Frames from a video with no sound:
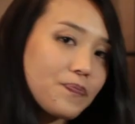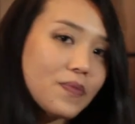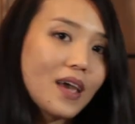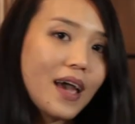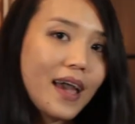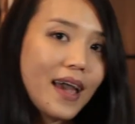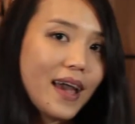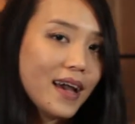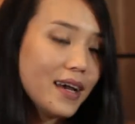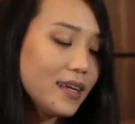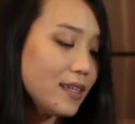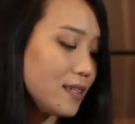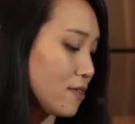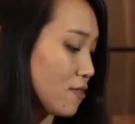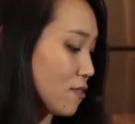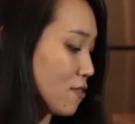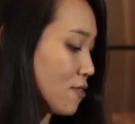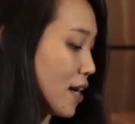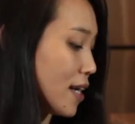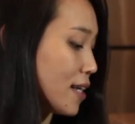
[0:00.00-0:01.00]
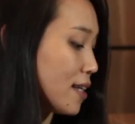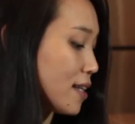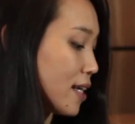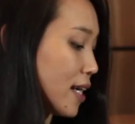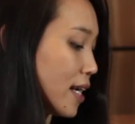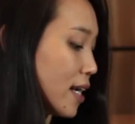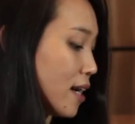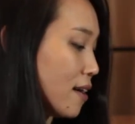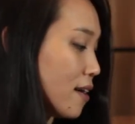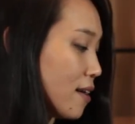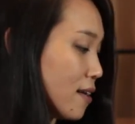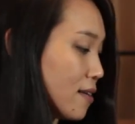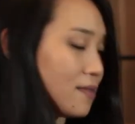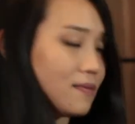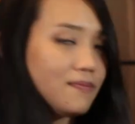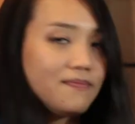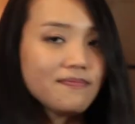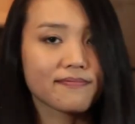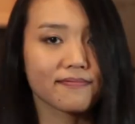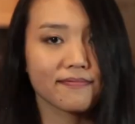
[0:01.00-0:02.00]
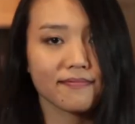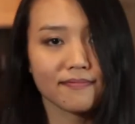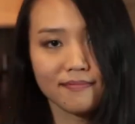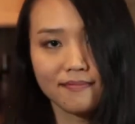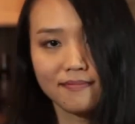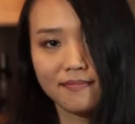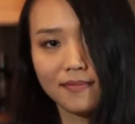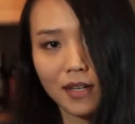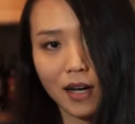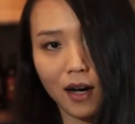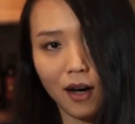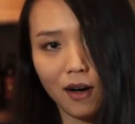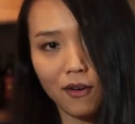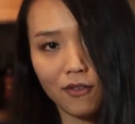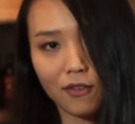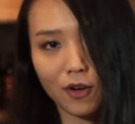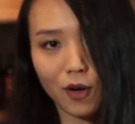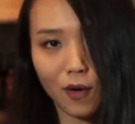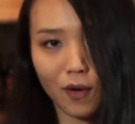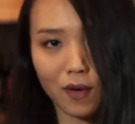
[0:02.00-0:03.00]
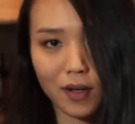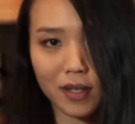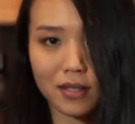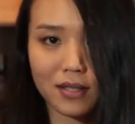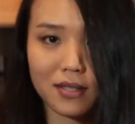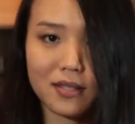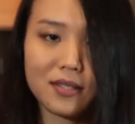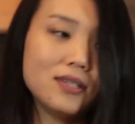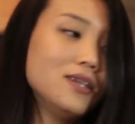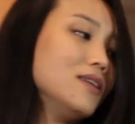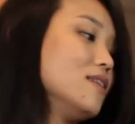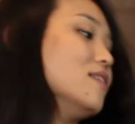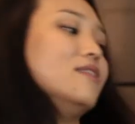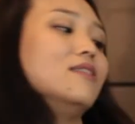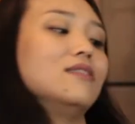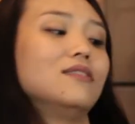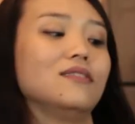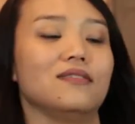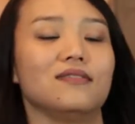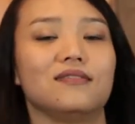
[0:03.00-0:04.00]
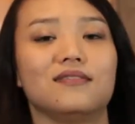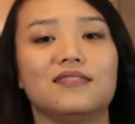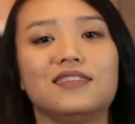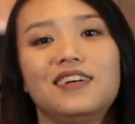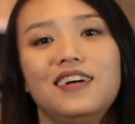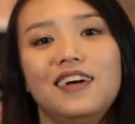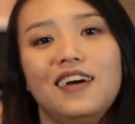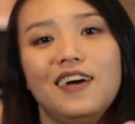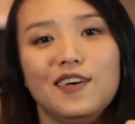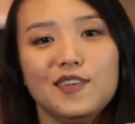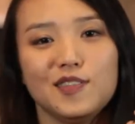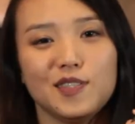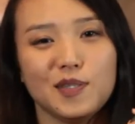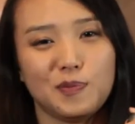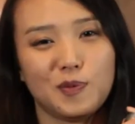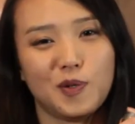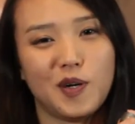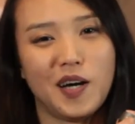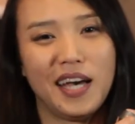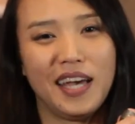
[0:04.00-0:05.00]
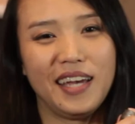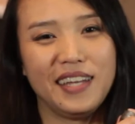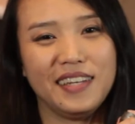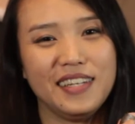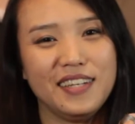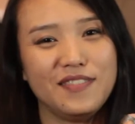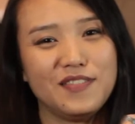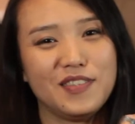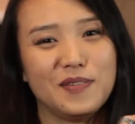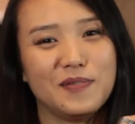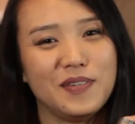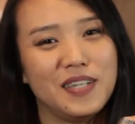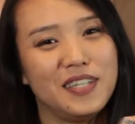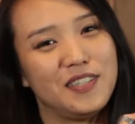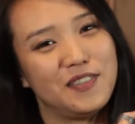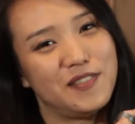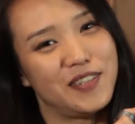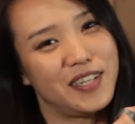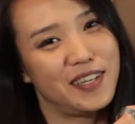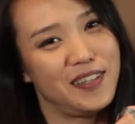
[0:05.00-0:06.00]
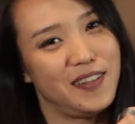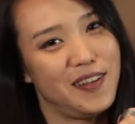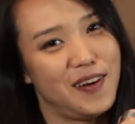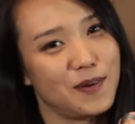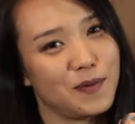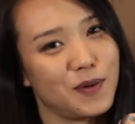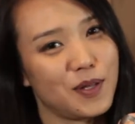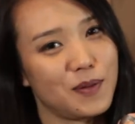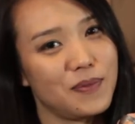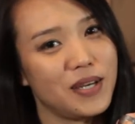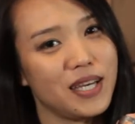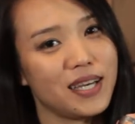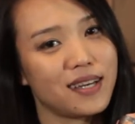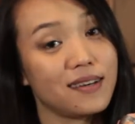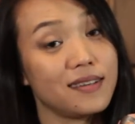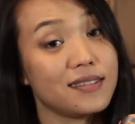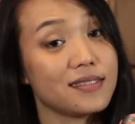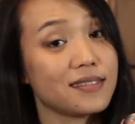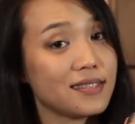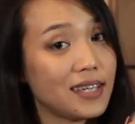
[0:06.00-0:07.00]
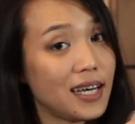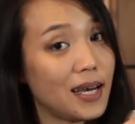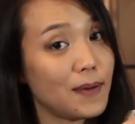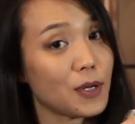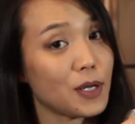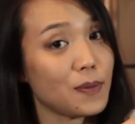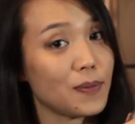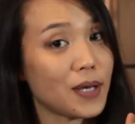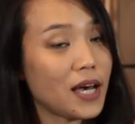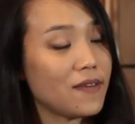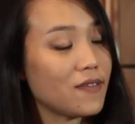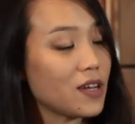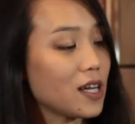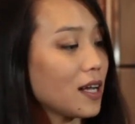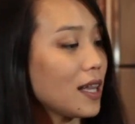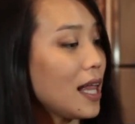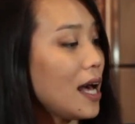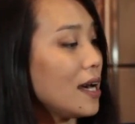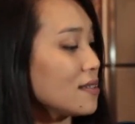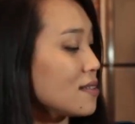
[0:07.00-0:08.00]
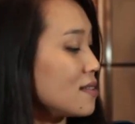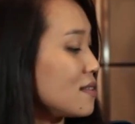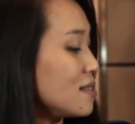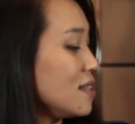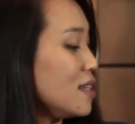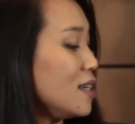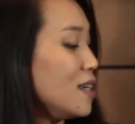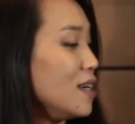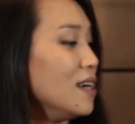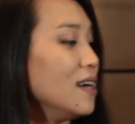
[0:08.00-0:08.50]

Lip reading: And finally, of course, some wine if you want to drink along with me, because I'm going to be having a glass.